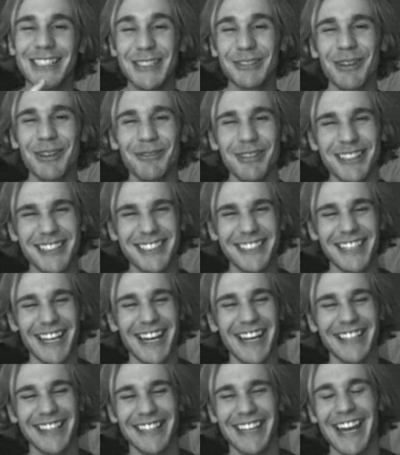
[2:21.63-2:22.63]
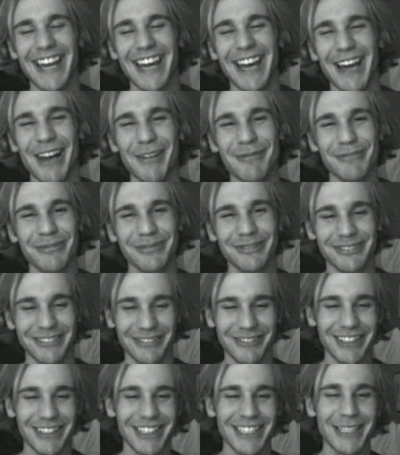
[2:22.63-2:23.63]
as we would say at the Gap. We're
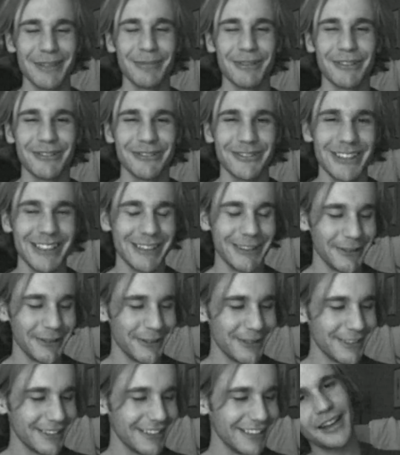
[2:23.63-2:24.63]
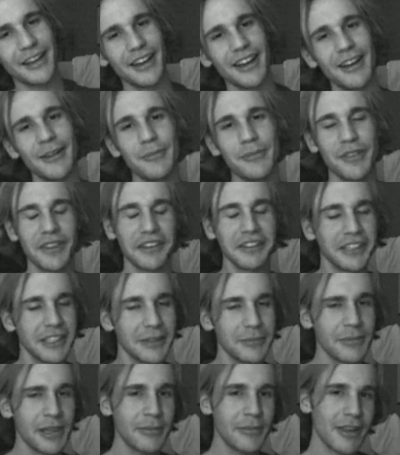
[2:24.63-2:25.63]
going to keep it real. I'm
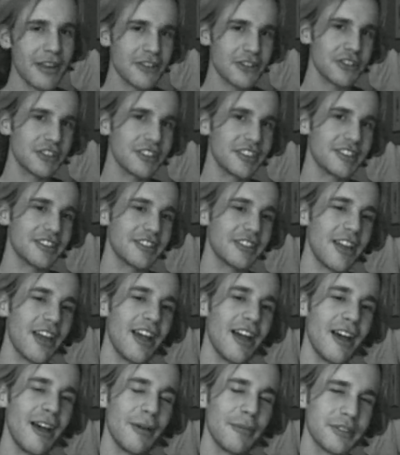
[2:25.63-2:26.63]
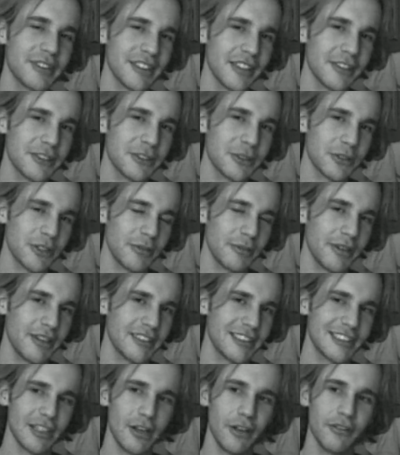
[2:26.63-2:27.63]
thinking maybe I should stop censoring
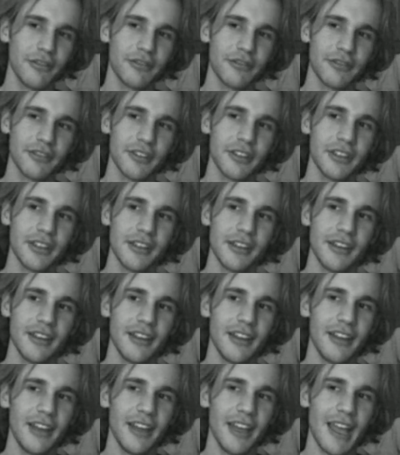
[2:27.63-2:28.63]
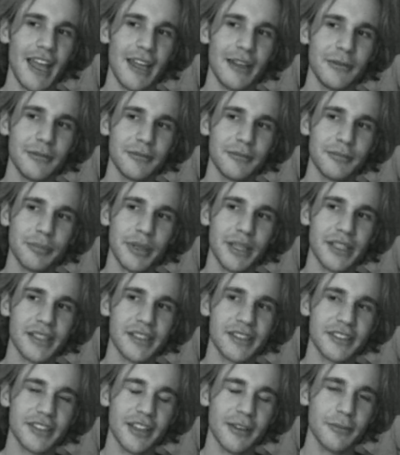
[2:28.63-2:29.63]
myself and pick
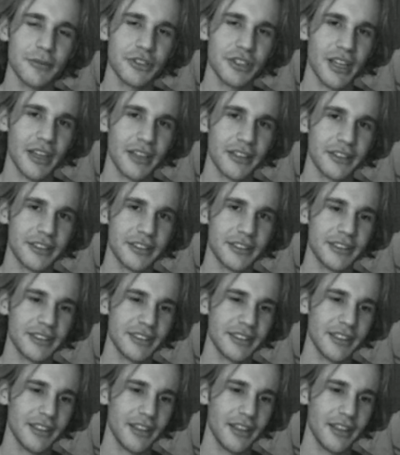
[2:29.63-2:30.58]
subjects